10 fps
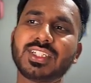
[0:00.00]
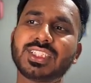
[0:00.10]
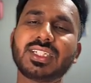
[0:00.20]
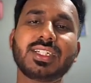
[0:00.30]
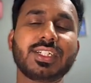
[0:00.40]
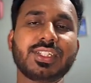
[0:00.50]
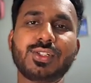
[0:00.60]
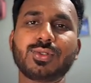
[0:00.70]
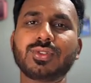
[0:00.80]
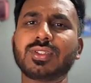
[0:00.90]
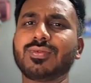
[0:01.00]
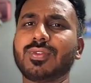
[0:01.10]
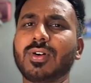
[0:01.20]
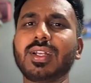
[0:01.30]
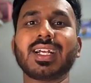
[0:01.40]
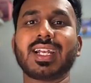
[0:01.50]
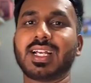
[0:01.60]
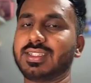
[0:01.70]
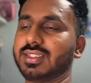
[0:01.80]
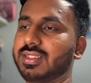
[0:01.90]
is used for
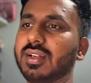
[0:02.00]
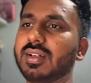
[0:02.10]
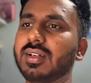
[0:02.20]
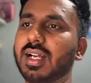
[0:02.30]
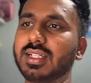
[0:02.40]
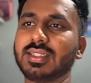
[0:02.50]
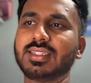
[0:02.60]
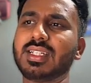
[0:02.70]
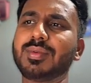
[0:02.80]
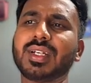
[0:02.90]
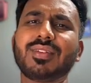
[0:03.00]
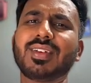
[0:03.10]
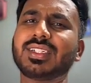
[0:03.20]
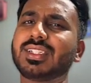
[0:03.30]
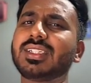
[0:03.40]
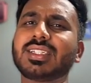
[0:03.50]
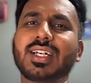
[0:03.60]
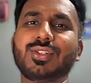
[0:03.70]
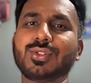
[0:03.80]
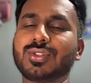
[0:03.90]
classes, and these naming conventions are
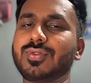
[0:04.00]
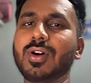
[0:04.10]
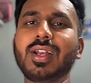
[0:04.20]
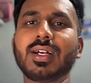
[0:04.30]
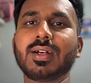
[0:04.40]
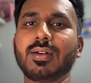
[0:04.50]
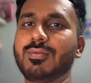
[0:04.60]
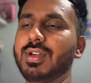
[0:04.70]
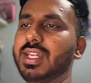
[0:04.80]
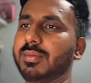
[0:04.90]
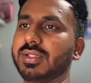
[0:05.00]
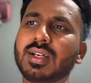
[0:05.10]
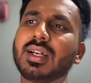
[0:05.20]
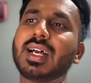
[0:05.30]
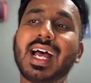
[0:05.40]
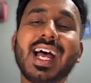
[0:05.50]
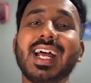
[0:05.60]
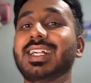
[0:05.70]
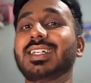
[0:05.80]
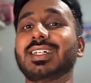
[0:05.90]
used for variables.
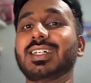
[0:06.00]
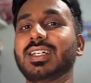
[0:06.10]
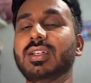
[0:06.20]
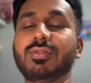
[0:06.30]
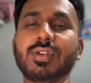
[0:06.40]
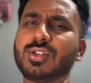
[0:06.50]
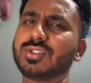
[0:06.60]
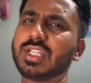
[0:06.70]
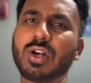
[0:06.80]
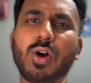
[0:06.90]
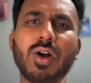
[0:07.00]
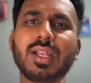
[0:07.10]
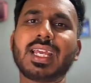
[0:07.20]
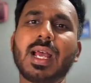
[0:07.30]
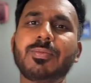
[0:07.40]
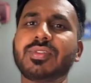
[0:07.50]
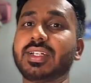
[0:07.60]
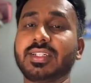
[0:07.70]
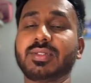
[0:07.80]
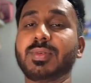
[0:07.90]
And if we are using all caps, it
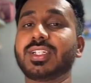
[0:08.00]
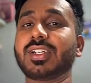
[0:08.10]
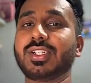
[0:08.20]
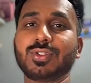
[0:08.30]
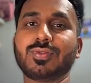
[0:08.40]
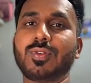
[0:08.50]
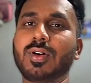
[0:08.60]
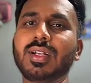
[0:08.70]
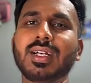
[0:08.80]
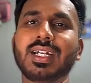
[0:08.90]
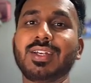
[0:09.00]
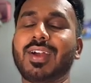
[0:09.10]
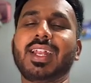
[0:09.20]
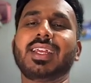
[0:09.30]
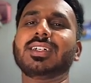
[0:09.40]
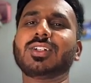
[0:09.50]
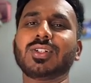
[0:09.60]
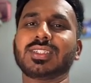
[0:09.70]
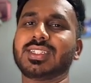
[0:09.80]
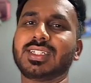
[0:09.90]
is majorly used for defining a
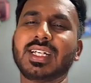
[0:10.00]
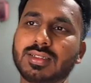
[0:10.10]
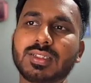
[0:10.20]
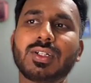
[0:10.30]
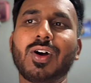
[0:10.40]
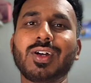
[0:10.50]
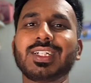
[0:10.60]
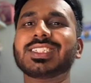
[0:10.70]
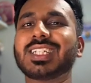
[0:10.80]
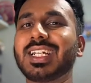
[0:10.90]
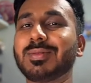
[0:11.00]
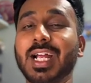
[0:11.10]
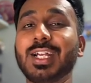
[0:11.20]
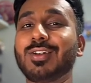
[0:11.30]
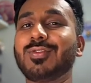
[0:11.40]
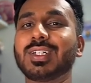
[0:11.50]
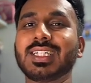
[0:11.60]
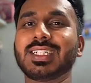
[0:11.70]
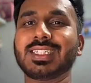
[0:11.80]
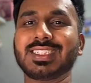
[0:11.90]
constant, or it is kind of a
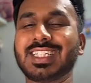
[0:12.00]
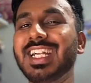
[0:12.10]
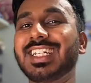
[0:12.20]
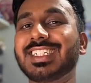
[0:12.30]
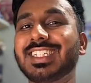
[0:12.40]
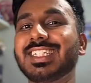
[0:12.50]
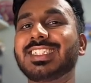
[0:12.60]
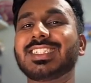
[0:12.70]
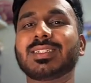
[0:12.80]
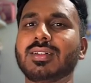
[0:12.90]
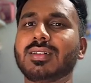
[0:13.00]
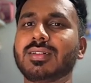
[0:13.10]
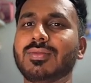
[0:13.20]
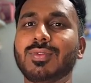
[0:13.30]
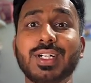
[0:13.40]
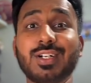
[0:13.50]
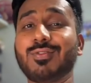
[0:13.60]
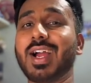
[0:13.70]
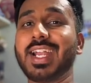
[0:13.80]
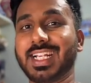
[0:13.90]
standard that is
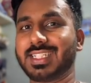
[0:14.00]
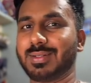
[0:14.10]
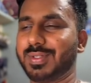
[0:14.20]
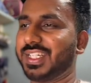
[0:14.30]
worldwide accepted.